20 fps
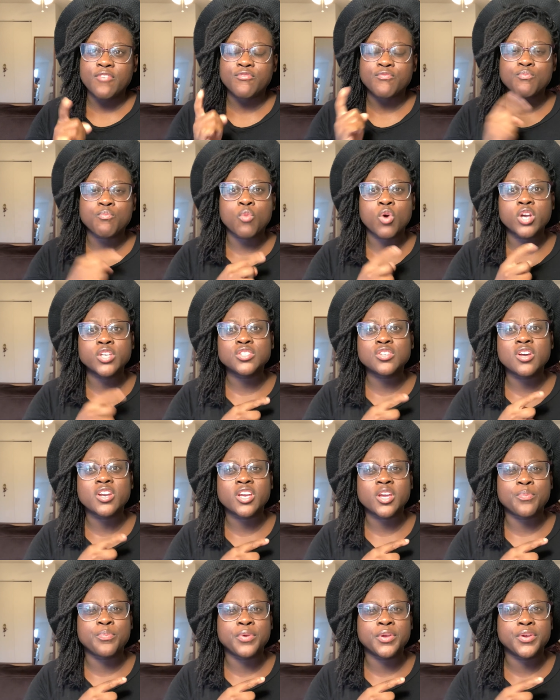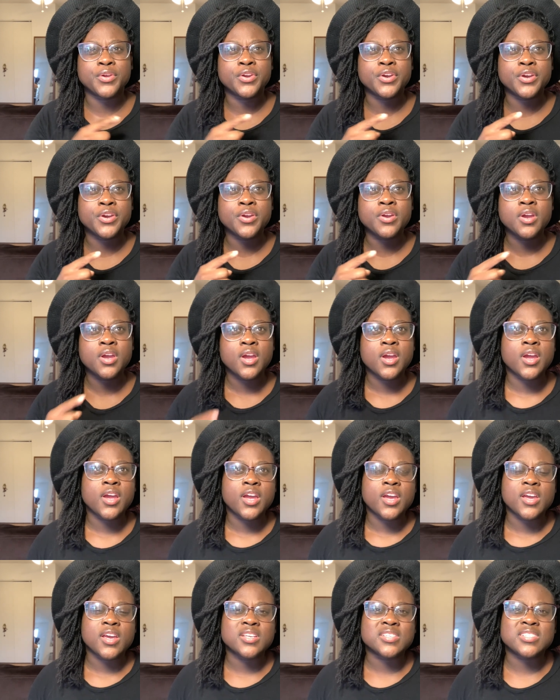more so on a computer,
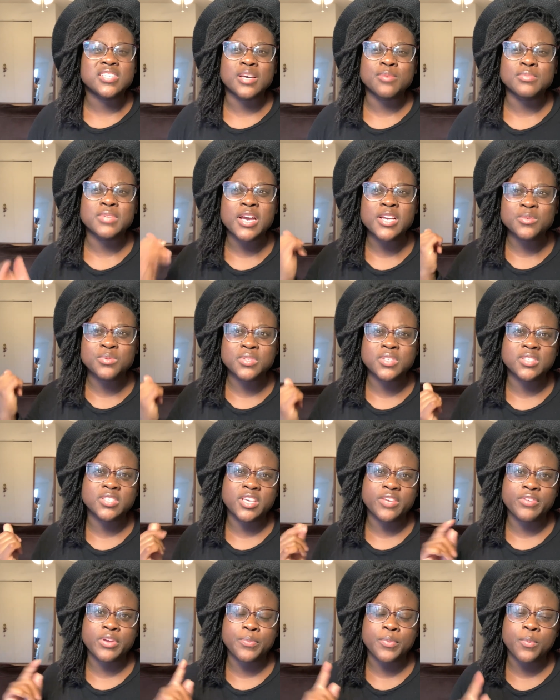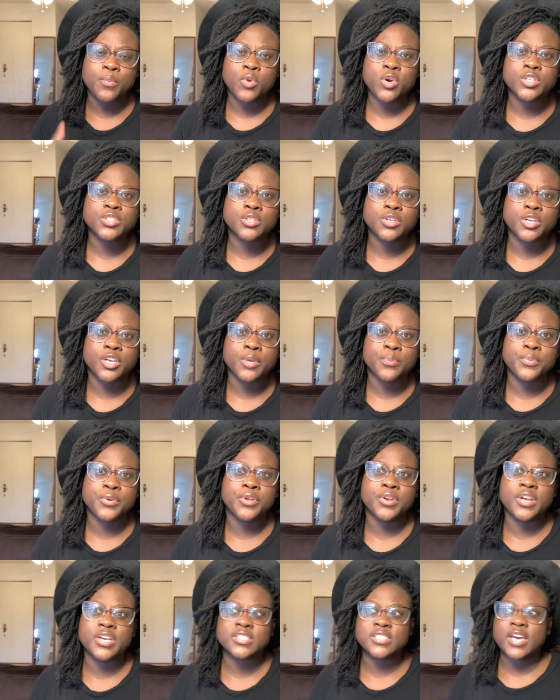sometimes with the TV, but more so on the
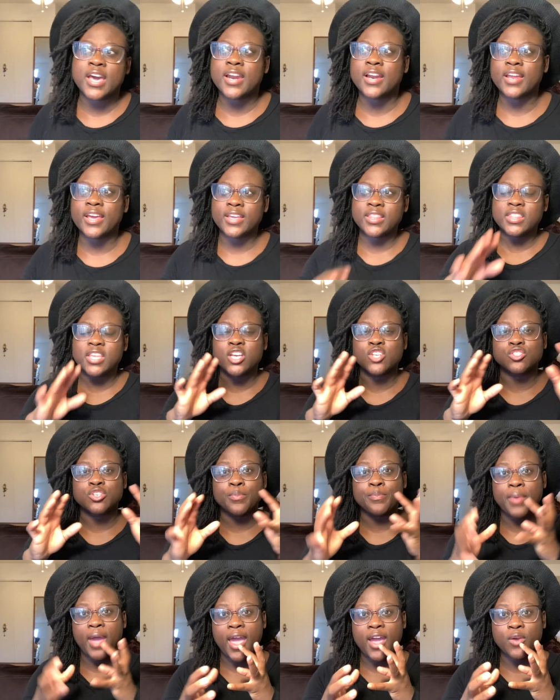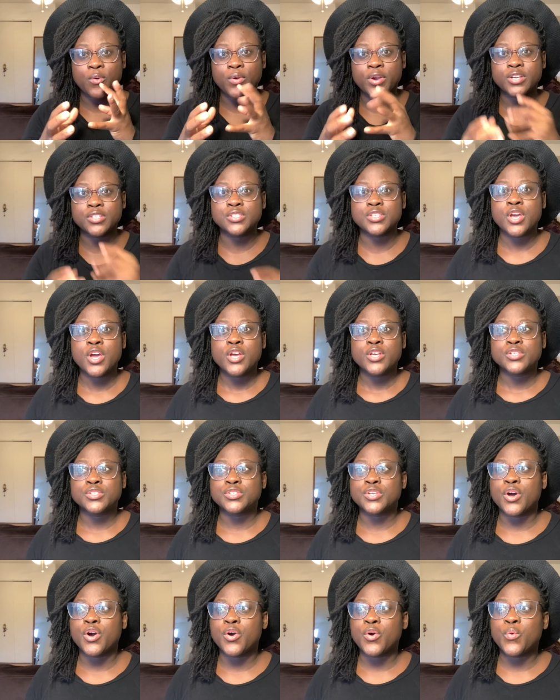computer, it's kind of like things are backwards.
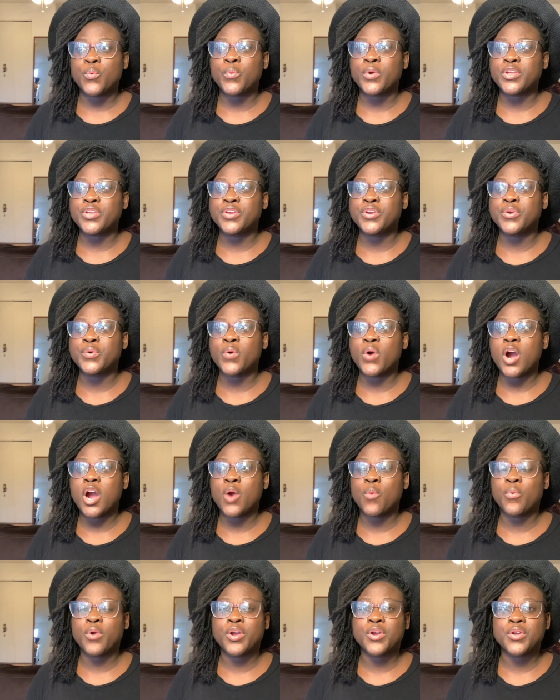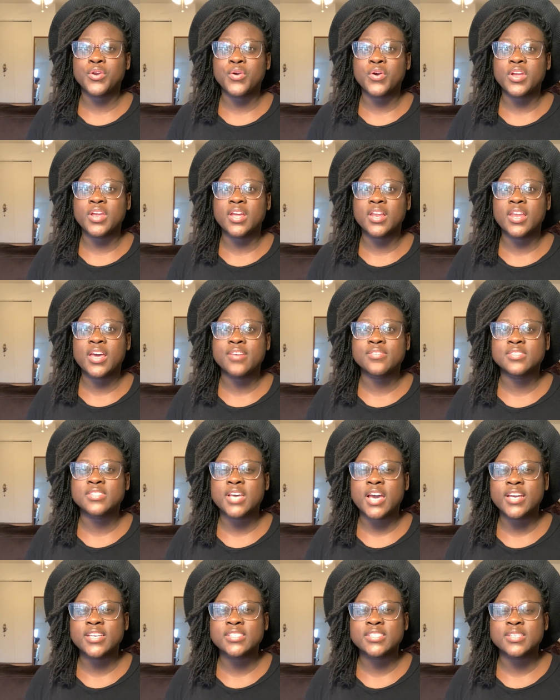So when you are working on your left
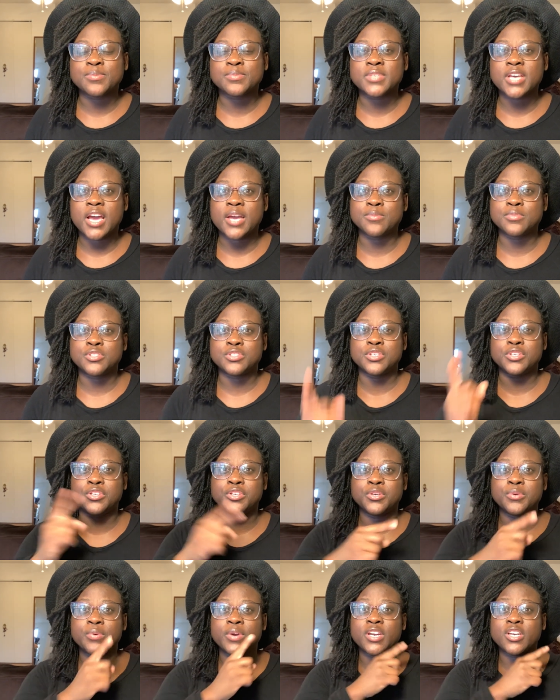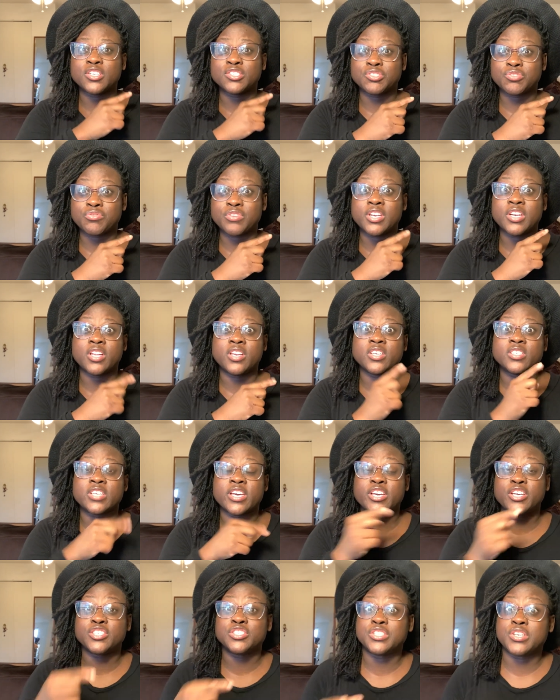side, sometimes to you in the screen, it looks
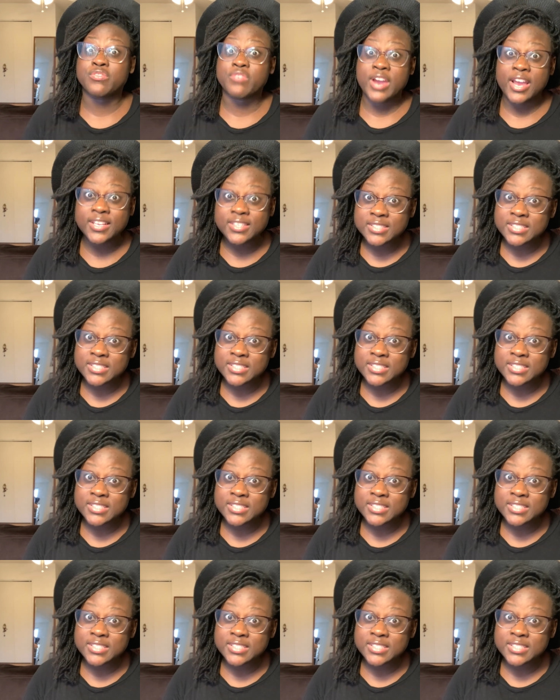like it's your right